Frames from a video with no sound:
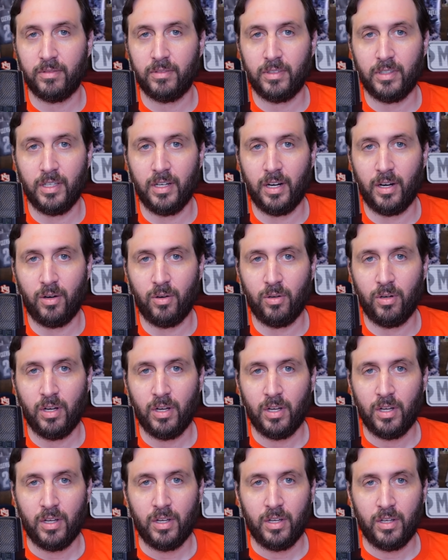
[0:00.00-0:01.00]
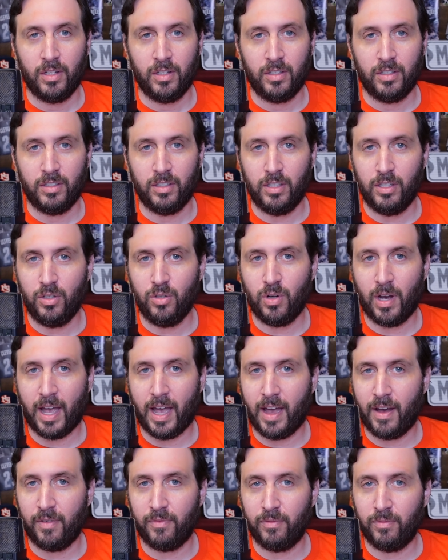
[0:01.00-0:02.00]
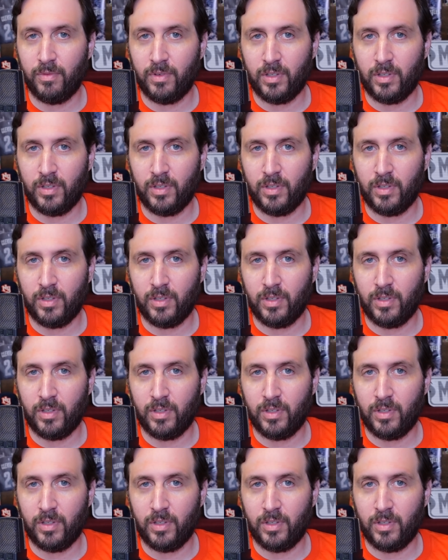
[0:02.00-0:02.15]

You had